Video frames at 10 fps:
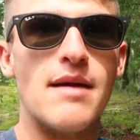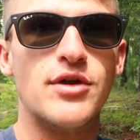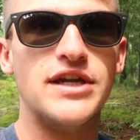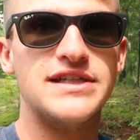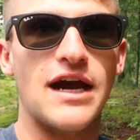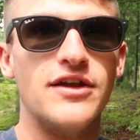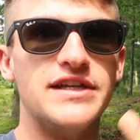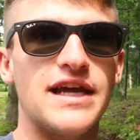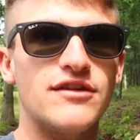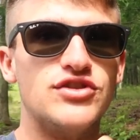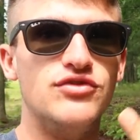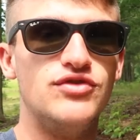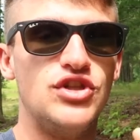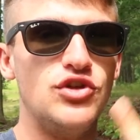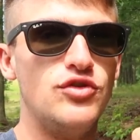I'm gonna dial it down to
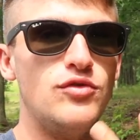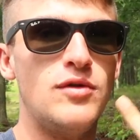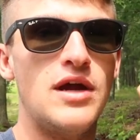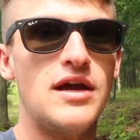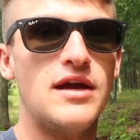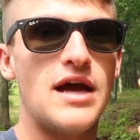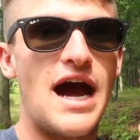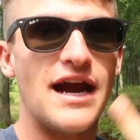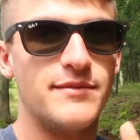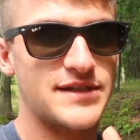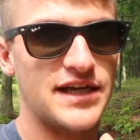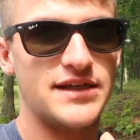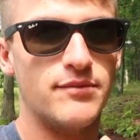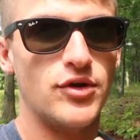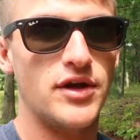two items I get
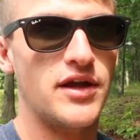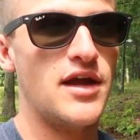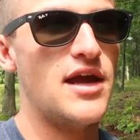to bring.